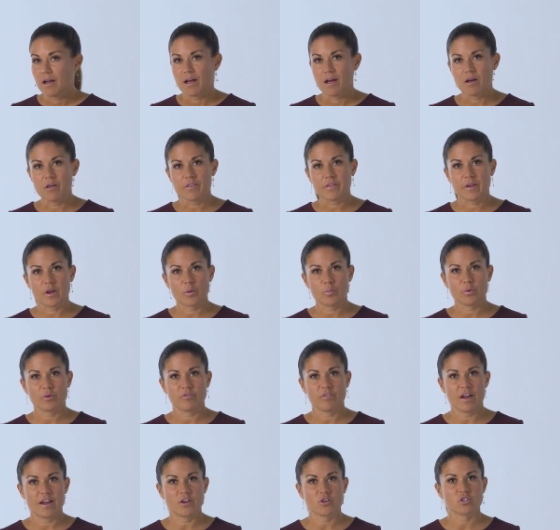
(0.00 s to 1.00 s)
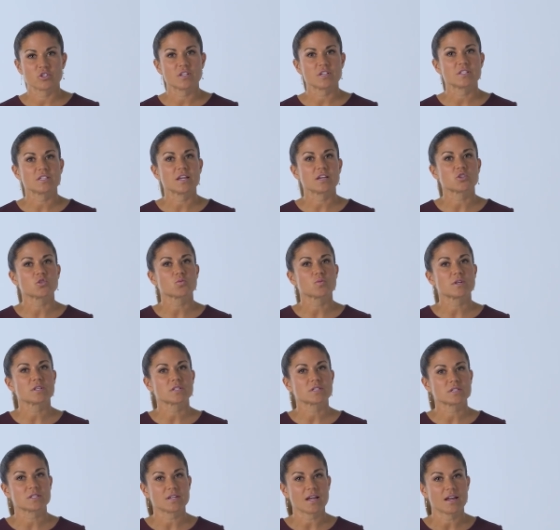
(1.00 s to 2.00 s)
healthcare providers assess
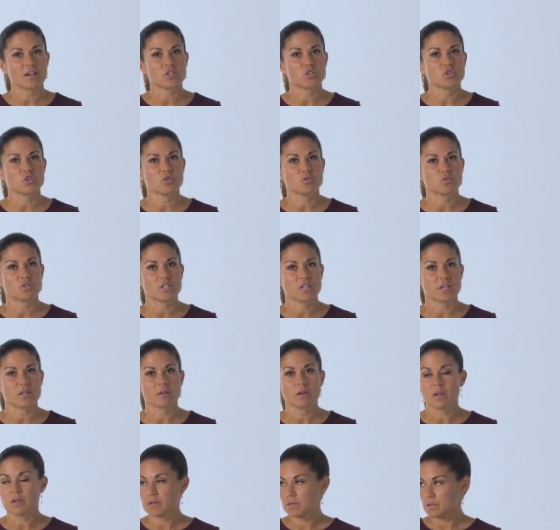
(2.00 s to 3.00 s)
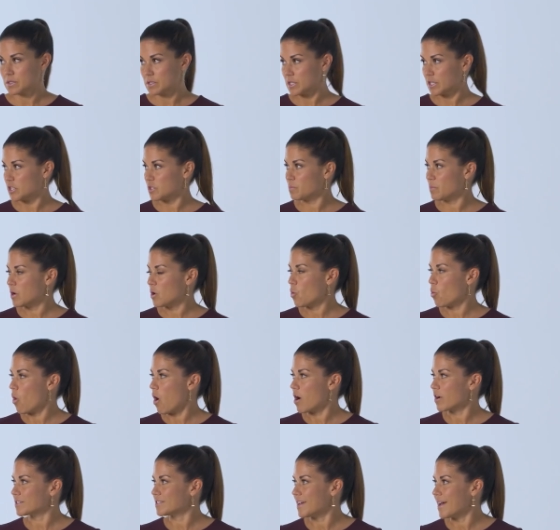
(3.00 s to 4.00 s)
risk status using 6-minute
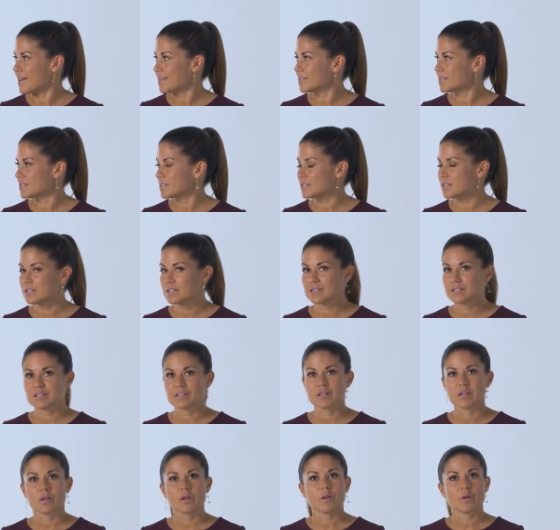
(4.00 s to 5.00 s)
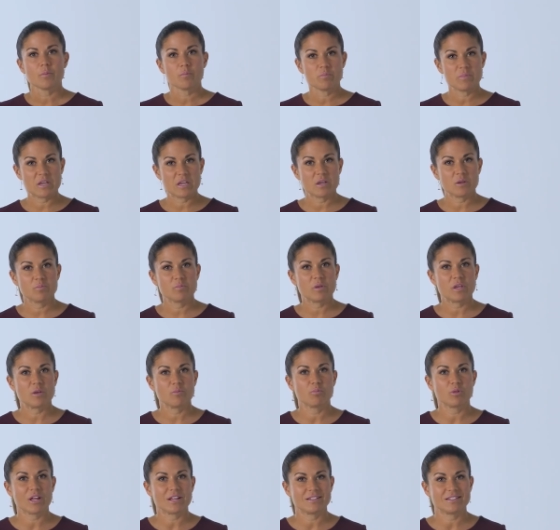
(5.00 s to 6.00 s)
walk test, BNP
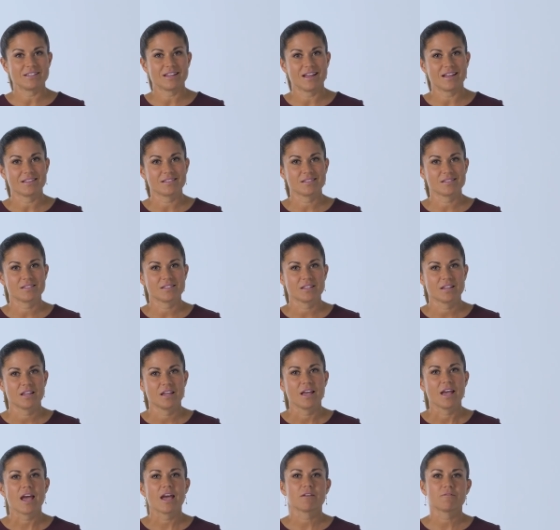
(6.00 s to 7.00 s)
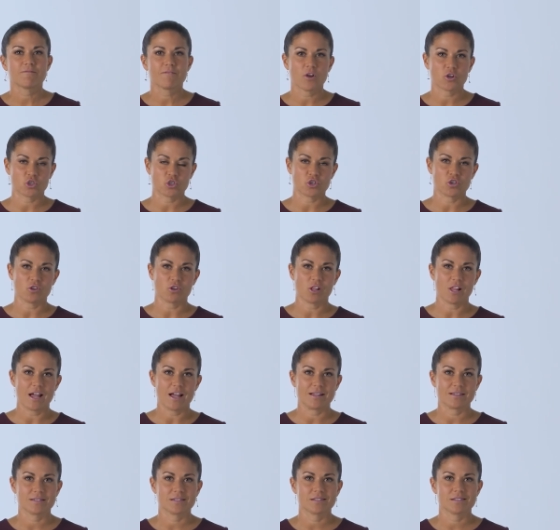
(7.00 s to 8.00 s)
blood tests, and functional
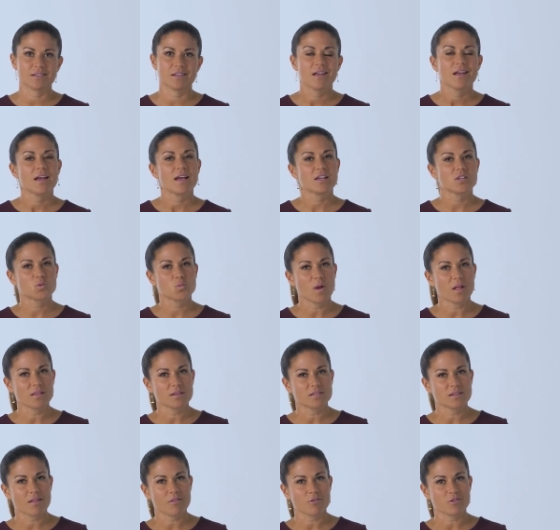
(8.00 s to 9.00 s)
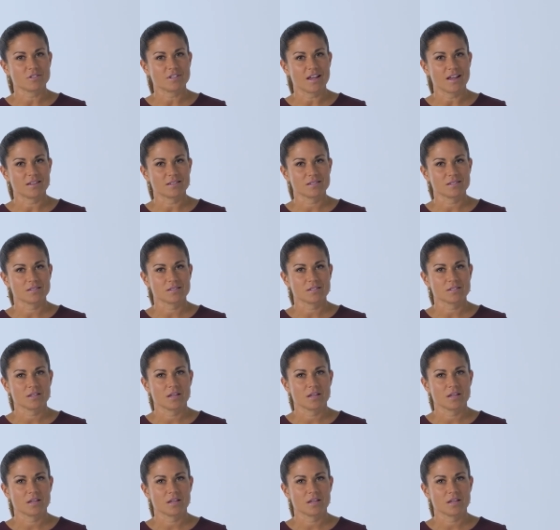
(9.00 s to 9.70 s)
class, as well as other tests.